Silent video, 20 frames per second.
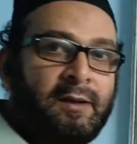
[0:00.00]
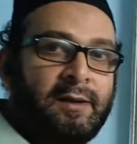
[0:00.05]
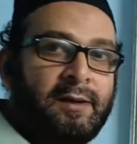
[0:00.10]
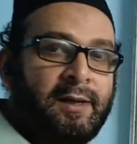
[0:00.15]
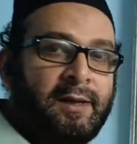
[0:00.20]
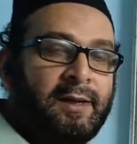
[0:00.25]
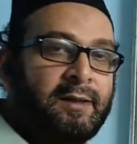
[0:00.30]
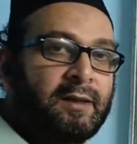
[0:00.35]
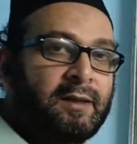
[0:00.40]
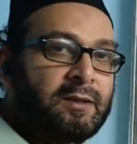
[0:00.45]

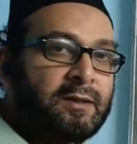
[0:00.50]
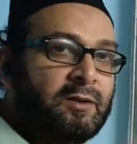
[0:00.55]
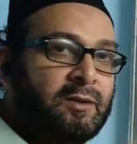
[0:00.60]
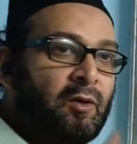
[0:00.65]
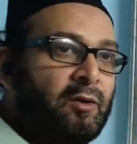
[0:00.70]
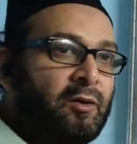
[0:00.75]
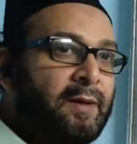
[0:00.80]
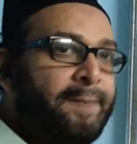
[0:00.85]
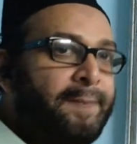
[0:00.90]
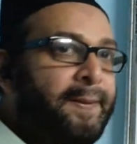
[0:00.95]
It does
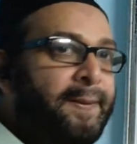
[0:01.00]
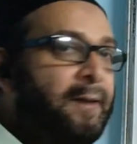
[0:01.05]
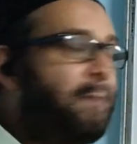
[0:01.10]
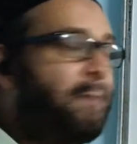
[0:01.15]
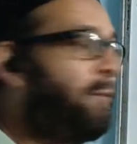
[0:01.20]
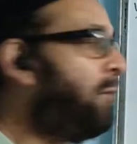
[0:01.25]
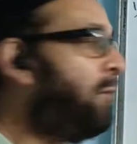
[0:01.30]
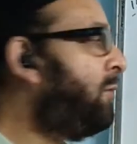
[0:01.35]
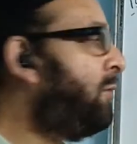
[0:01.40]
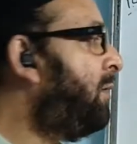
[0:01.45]
not depend
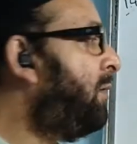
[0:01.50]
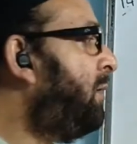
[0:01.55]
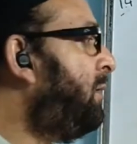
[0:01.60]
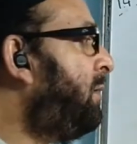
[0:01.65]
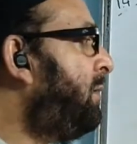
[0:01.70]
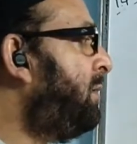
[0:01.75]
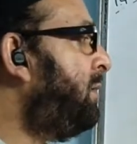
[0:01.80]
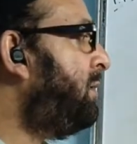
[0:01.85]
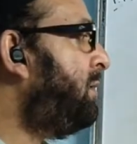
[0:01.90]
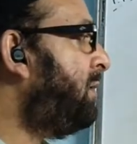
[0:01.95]
upon
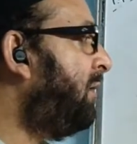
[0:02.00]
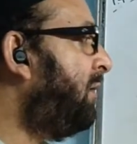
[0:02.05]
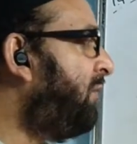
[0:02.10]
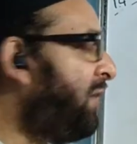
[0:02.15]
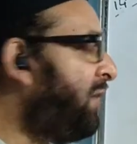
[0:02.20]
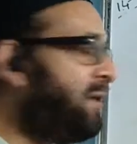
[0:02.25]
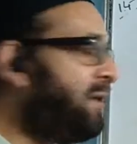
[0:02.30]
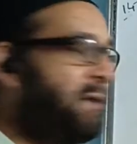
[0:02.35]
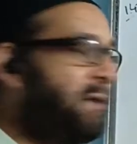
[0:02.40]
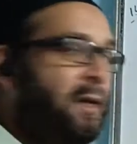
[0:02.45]
the
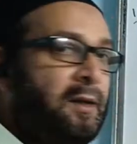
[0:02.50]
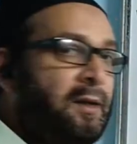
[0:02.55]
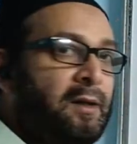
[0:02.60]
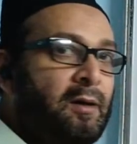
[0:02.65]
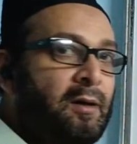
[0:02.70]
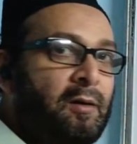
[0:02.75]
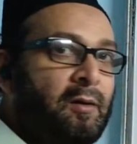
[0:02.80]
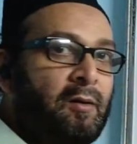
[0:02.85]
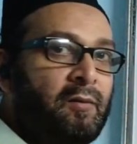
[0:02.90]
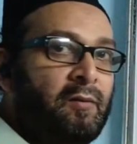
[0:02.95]
surface area
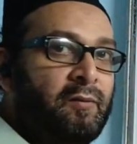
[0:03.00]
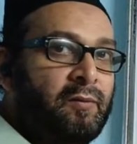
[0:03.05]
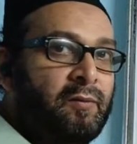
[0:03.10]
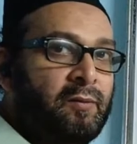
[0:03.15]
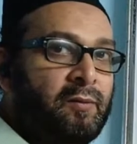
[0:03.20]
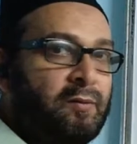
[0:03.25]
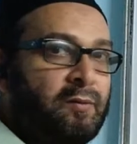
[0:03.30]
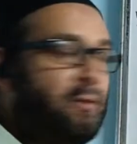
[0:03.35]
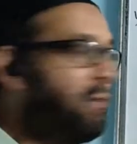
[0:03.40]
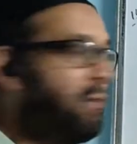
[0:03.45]

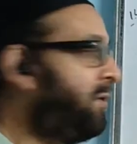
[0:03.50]
of